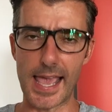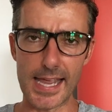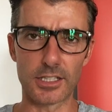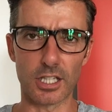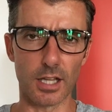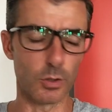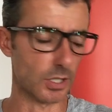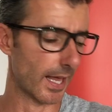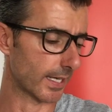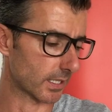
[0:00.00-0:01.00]
into
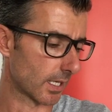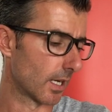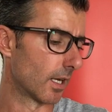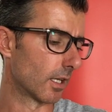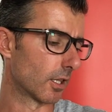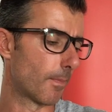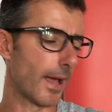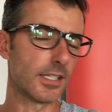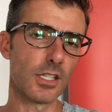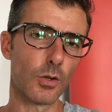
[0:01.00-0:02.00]
those legs, the
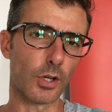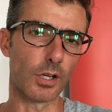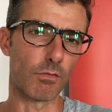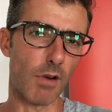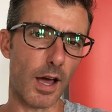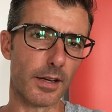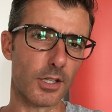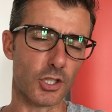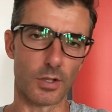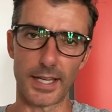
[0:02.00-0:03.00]
better you're going to run
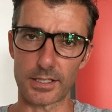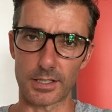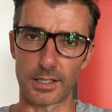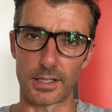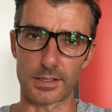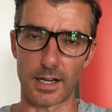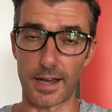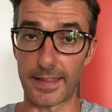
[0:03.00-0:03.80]
as your legs are going to tire.